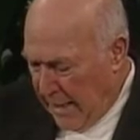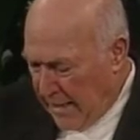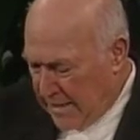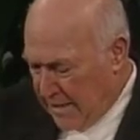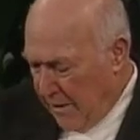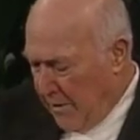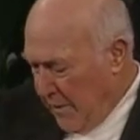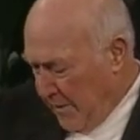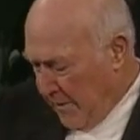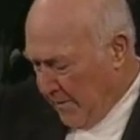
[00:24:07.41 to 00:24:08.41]
So,
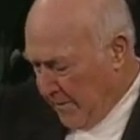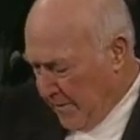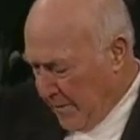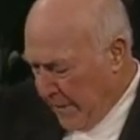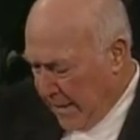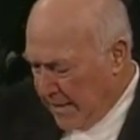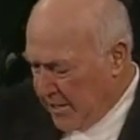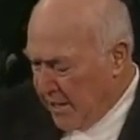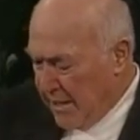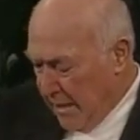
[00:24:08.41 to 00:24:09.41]

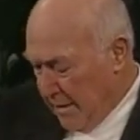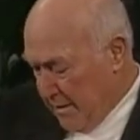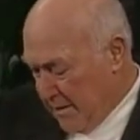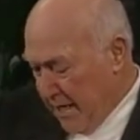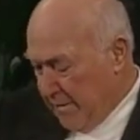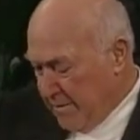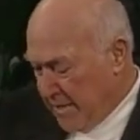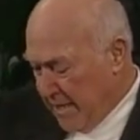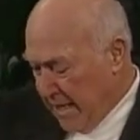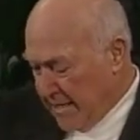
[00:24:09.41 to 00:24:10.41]
G, uh,
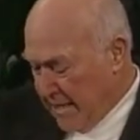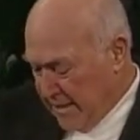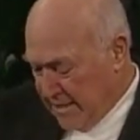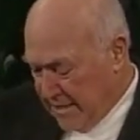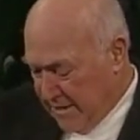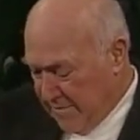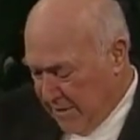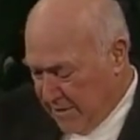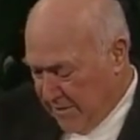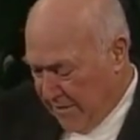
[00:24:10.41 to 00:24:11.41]
James then tells us in
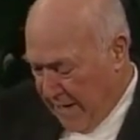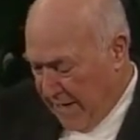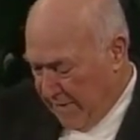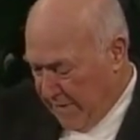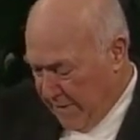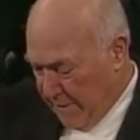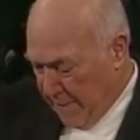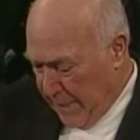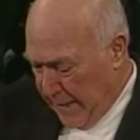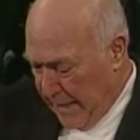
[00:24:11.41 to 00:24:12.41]
verse 5
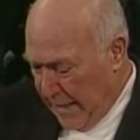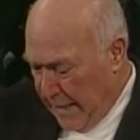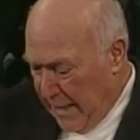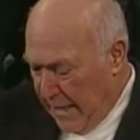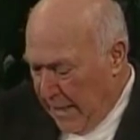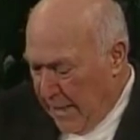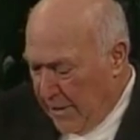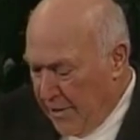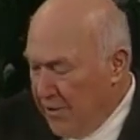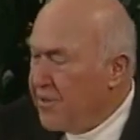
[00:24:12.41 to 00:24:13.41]

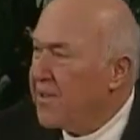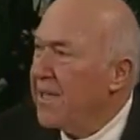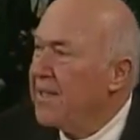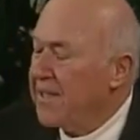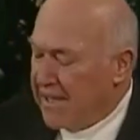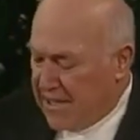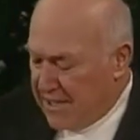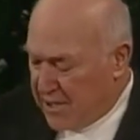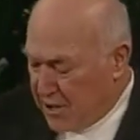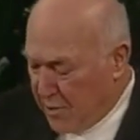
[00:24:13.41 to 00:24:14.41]
do you think that the
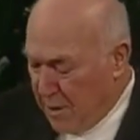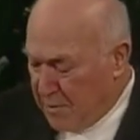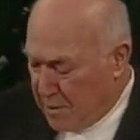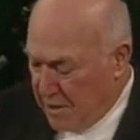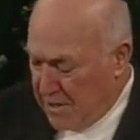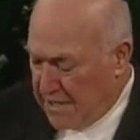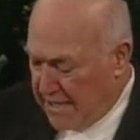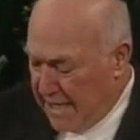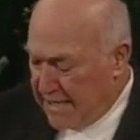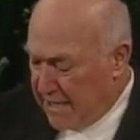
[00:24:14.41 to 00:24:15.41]
scripture
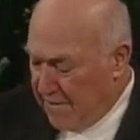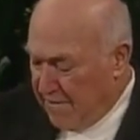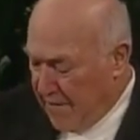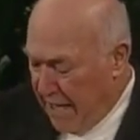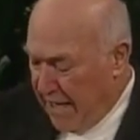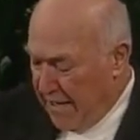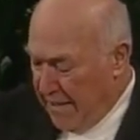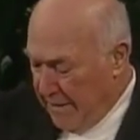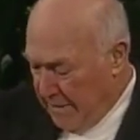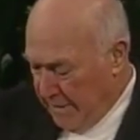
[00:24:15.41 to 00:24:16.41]
says in vain,